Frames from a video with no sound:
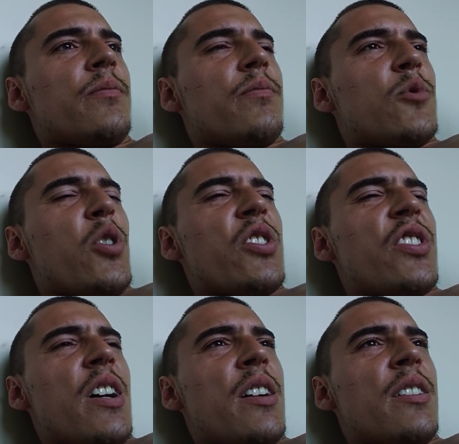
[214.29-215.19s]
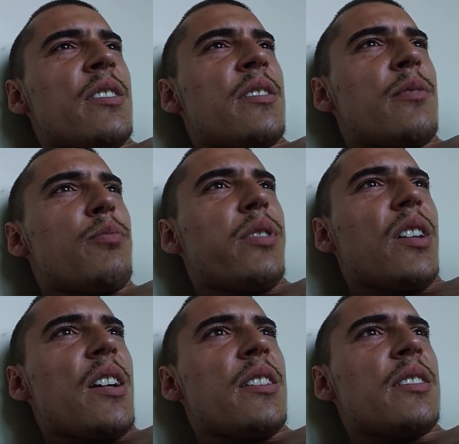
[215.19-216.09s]
Christianized
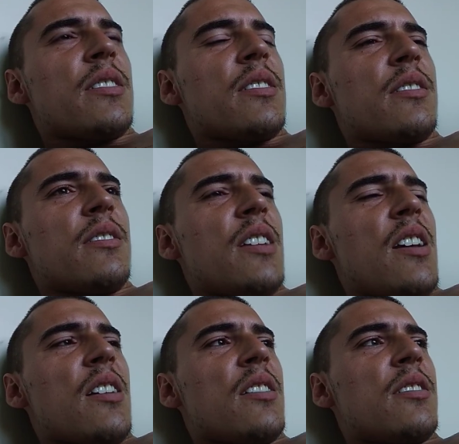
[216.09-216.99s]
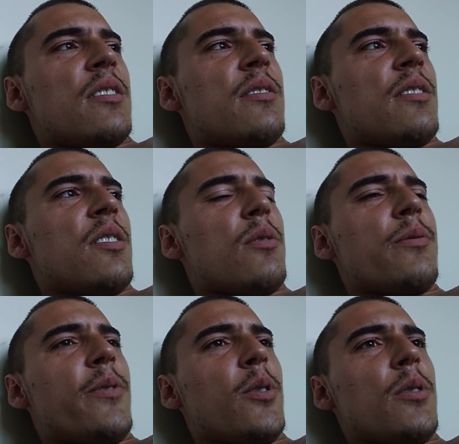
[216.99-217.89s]
place, and yeah, it's
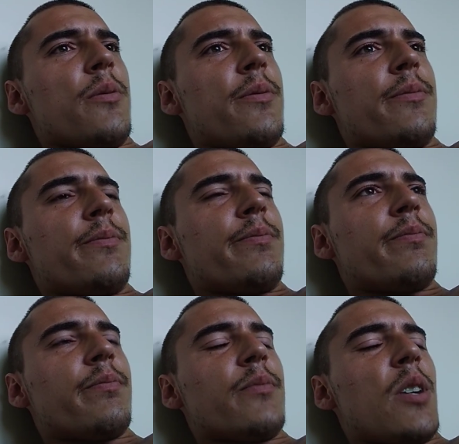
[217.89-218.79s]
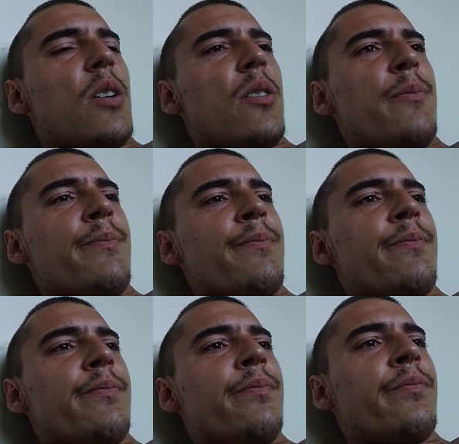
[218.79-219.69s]
full of um,
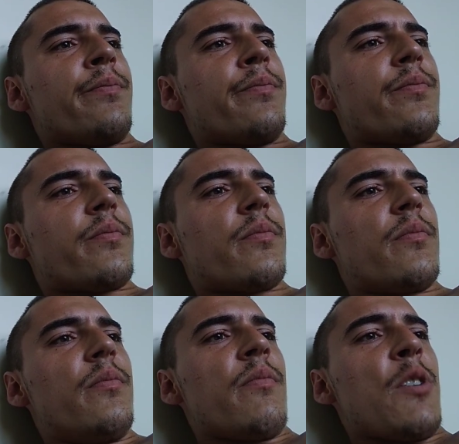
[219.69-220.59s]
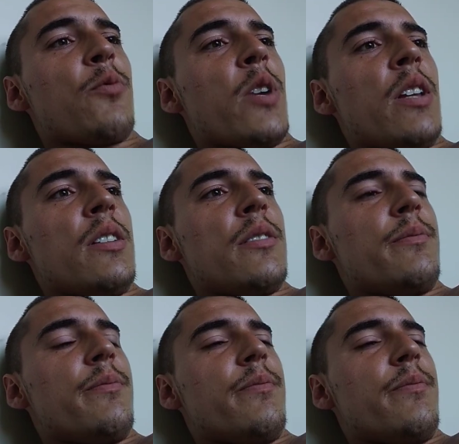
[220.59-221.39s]
really